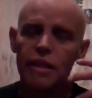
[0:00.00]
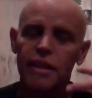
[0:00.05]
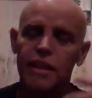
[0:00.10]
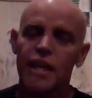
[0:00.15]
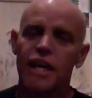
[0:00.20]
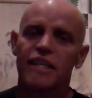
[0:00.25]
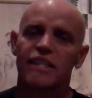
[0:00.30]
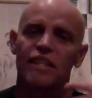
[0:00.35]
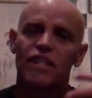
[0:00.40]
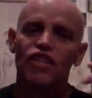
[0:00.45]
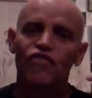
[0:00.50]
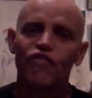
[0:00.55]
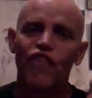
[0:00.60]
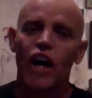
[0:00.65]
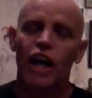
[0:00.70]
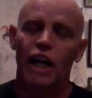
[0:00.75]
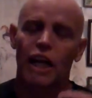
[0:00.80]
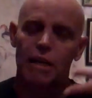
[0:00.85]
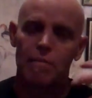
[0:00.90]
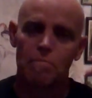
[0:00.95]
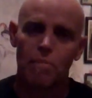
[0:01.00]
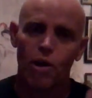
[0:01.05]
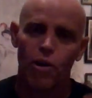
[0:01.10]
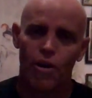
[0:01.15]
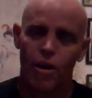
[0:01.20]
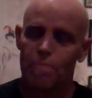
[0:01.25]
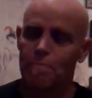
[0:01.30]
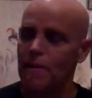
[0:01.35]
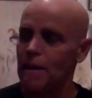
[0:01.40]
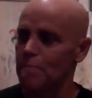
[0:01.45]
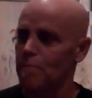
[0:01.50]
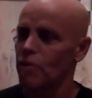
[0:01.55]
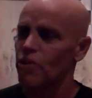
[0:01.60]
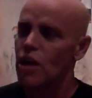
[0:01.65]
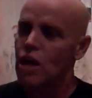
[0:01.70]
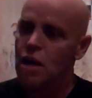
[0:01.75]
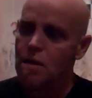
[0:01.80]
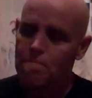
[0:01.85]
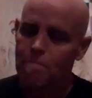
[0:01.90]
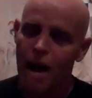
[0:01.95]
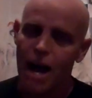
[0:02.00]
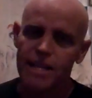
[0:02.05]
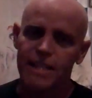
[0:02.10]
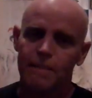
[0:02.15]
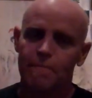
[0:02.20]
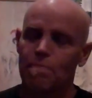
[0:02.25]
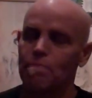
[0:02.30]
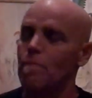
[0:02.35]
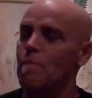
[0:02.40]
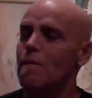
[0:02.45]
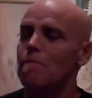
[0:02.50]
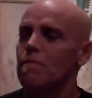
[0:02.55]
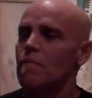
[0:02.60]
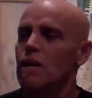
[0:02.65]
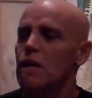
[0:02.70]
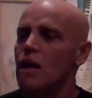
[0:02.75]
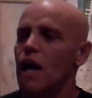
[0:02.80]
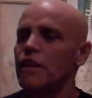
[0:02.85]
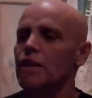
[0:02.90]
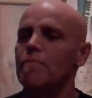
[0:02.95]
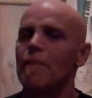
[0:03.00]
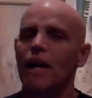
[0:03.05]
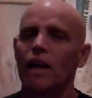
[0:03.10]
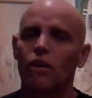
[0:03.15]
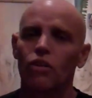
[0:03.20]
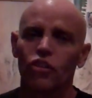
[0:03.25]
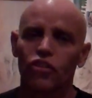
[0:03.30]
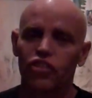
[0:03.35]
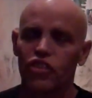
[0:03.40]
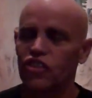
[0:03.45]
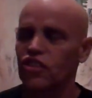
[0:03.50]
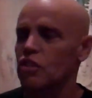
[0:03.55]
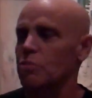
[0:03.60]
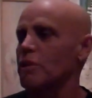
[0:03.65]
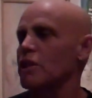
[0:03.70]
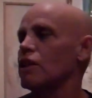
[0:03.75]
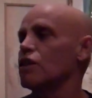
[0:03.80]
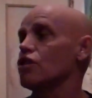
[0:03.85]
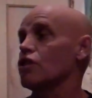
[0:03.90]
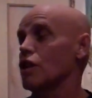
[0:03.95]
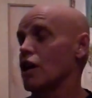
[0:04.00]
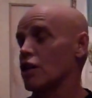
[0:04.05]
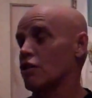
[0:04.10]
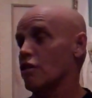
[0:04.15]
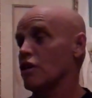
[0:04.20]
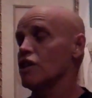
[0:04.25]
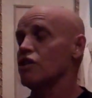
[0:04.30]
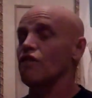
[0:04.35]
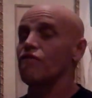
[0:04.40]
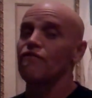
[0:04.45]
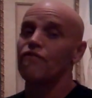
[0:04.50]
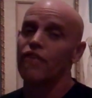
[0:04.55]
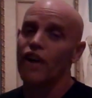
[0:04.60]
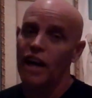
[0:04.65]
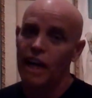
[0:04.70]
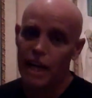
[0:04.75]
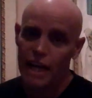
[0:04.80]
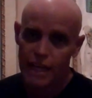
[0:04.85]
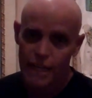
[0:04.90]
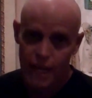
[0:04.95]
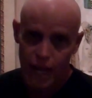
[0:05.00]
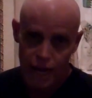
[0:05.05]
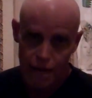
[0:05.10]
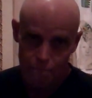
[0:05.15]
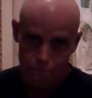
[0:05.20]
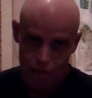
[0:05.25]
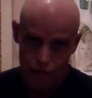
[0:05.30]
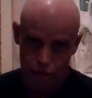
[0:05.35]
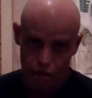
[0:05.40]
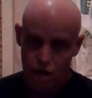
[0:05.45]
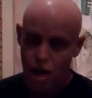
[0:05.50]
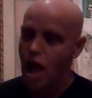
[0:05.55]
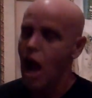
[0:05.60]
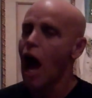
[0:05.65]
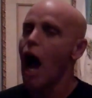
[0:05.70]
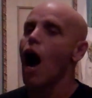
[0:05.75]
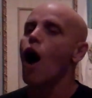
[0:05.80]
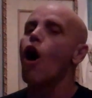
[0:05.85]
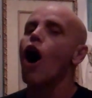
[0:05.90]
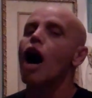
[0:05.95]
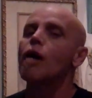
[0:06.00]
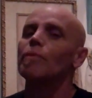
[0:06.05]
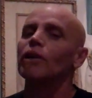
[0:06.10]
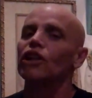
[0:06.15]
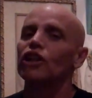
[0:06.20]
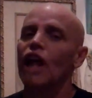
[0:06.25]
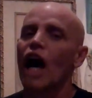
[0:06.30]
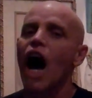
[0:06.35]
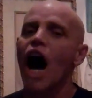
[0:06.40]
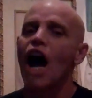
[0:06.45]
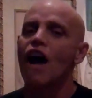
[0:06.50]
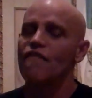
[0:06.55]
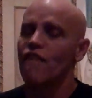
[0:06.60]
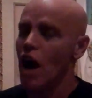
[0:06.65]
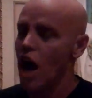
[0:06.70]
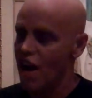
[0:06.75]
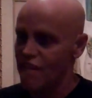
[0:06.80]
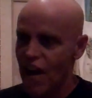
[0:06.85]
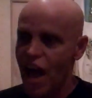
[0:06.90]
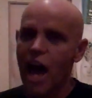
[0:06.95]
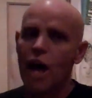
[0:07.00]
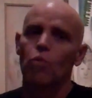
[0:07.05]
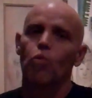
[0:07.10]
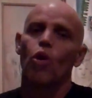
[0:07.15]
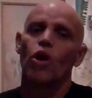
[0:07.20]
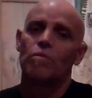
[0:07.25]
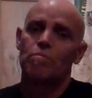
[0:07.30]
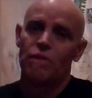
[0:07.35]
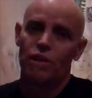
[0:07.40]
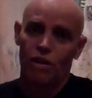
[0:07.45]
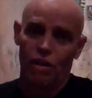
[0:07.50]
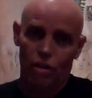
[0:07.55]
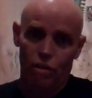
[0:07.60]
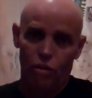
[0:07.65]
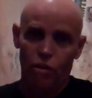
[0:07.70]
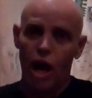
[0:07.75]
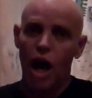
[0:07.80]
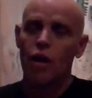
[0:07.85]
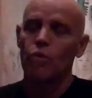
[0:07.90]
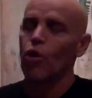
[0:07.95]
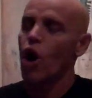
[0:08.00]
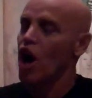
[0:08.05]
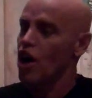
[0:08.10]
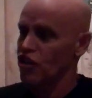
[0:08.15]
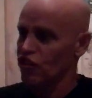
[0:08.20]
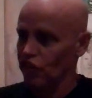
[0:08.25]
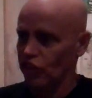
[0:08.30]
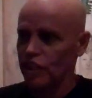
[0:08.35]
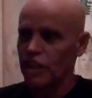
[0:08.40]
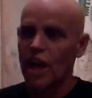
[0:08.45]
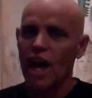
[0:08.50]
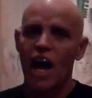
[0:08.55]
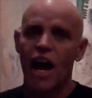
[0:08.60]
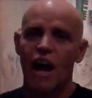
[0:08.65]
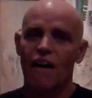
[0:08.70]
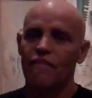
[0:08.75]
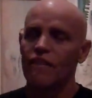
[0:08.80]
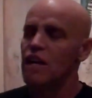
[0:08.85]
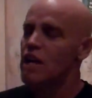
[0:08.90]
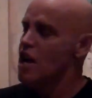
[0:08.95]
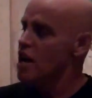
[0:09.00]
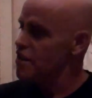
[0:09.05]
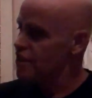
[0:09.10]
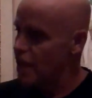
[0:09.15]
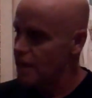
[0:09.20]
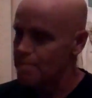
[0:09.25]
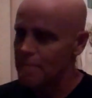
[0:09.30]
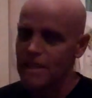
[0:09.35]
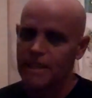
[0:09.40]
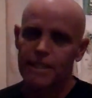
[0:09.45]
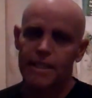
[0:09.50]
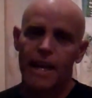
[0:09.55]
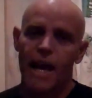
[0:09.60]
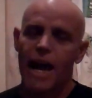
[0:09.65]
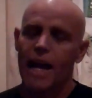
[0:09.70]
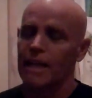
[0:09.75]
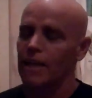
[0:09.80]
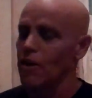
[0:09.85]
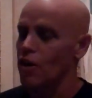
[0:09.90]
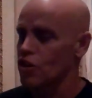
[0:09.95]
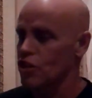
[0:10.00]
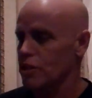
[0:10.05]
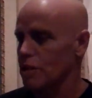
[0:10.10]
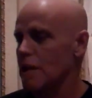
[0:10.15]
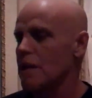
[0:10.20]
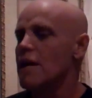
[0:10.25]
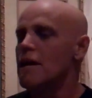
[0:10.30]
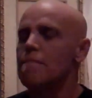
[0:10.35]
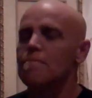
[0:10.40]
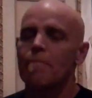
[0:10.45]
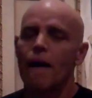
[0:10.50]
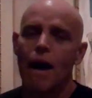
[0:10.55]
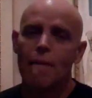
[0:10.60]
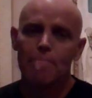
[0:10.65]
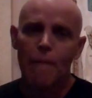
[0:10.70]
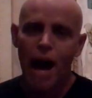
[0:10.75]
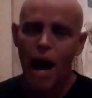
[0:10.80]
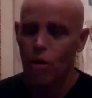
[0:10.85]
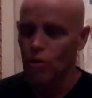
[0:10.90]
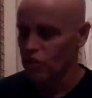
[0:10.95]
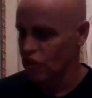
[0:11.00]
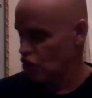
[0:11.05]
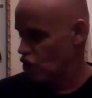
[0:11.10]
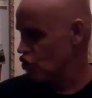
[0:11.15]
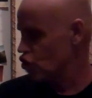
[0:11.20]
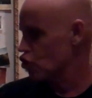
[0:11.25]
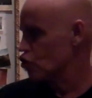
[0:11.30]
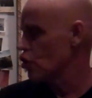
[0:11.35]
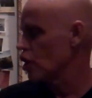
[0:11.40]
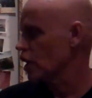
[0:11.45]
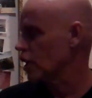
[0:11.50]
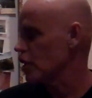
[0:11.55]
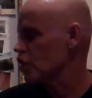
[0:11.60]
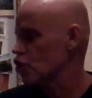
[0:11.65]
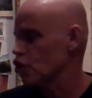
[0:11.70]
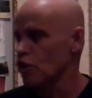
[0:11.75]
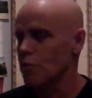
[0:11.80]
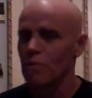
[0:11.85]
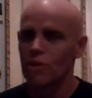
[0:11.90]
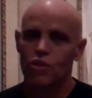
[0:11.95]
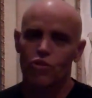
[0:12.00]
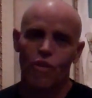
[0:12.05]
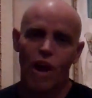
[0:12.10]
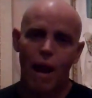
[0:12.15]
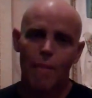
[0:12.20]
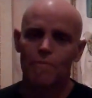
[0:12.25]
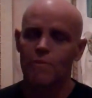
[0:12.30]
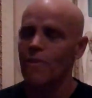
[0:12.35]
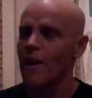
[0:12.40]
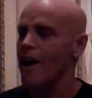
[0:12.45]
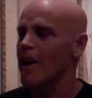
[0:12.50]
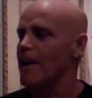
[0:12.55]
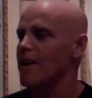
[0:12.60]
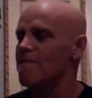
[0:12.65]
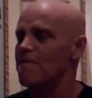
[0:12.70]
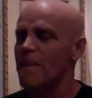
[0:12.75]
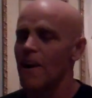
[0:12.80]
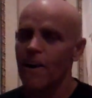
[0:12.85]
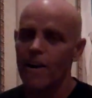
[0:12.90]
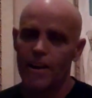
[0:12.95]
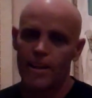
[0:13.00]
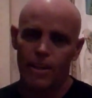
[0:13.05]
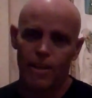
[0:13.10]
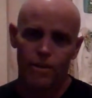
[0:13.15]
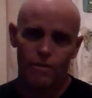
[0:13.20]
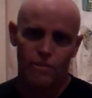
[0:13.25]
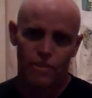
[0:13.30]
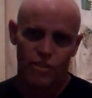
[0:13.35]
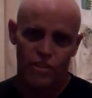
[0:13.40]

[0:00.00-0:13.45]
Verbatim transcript: this is fucking murdering people. My, my, and the medical system in this country is a fucking nightmare. How I'm alive, I've had one miracle. I honestly have. They misdiagnosed me. My bowel was constricted, tumors wrapped around in a very acute